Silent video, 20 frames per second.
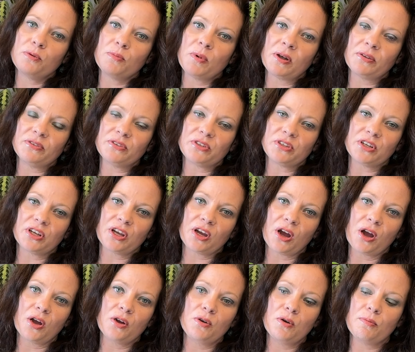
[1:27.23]
months
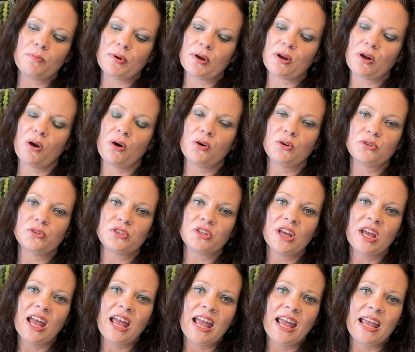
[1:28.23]
ago because